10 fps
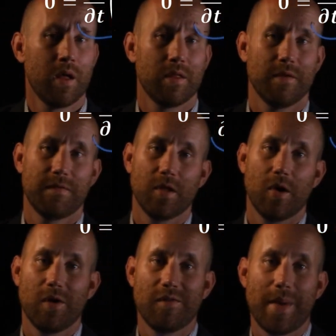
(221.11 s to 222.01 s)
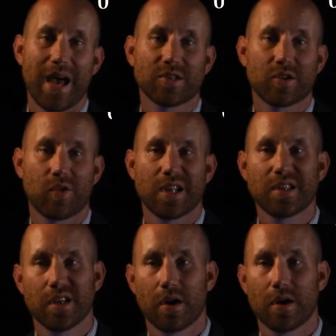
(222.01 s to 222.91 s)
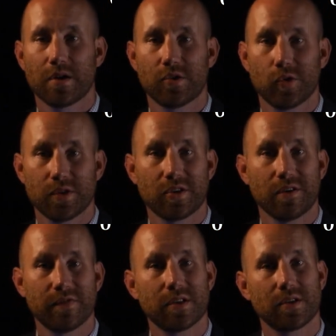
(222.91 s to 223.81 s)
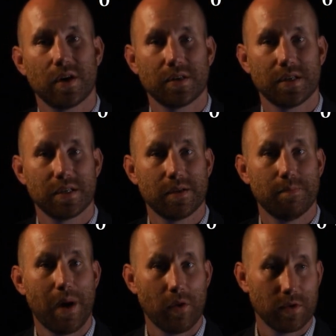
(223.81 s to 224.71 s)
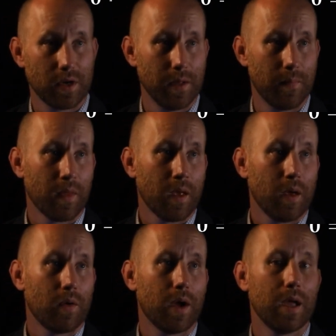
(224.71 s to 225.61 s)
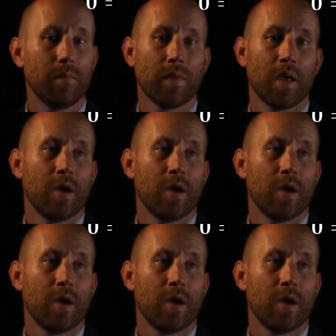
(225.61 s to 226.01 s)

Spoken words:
the flow of mass crossing our control surface or our system boundary, right?